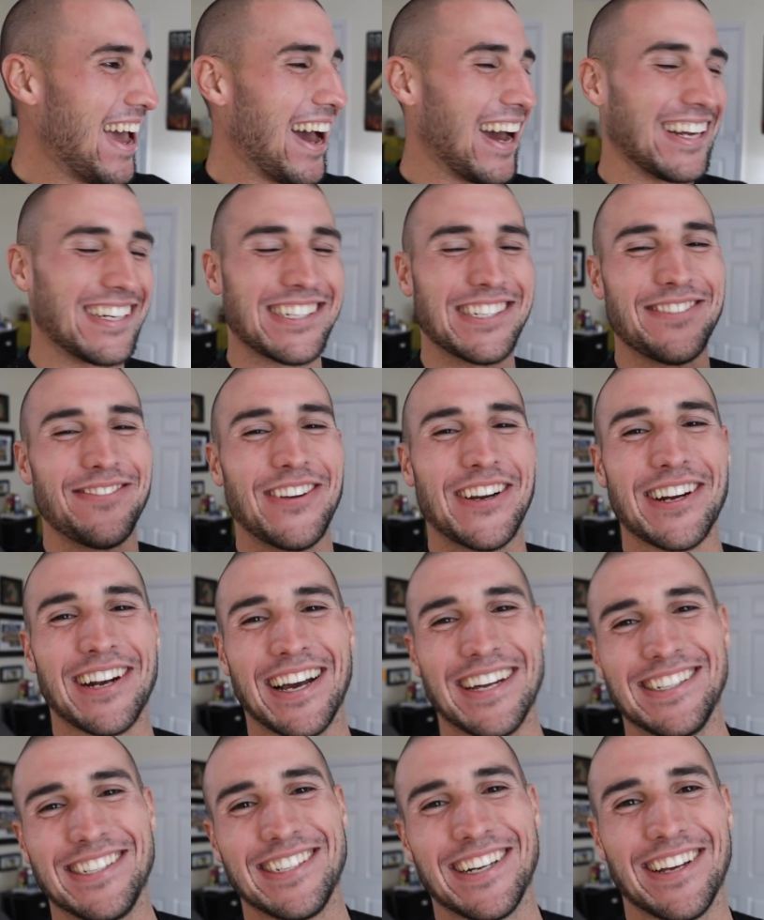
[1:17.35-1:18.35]
I just figured
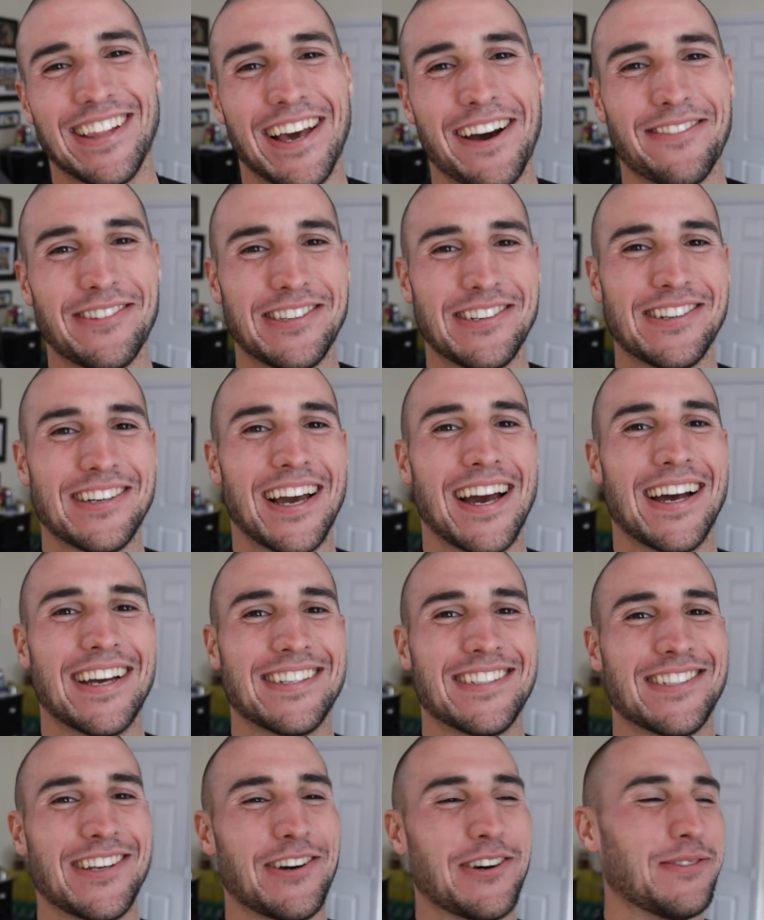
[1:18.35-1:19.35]
I'd share that with you
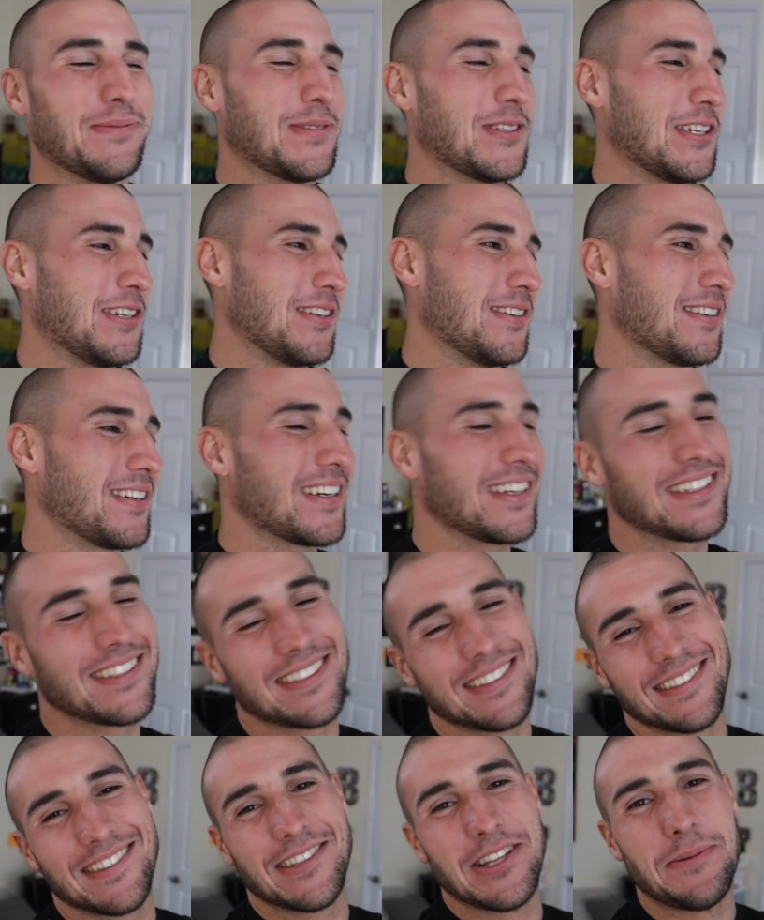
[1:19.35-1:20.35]
guys, show them to you,
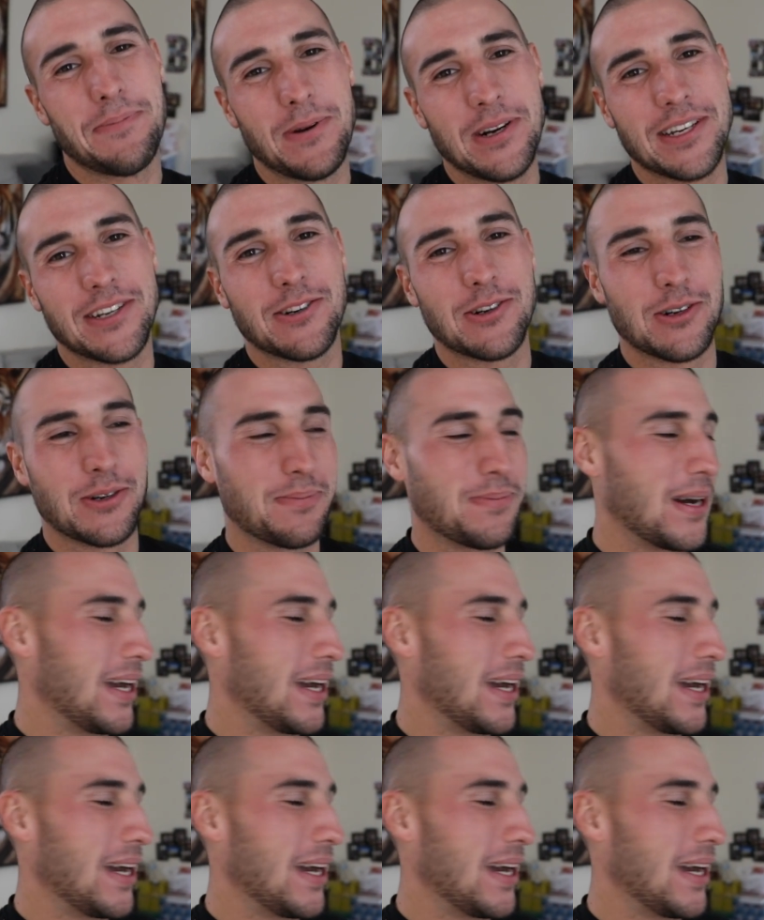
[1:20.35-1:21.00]
because they're pretty cool.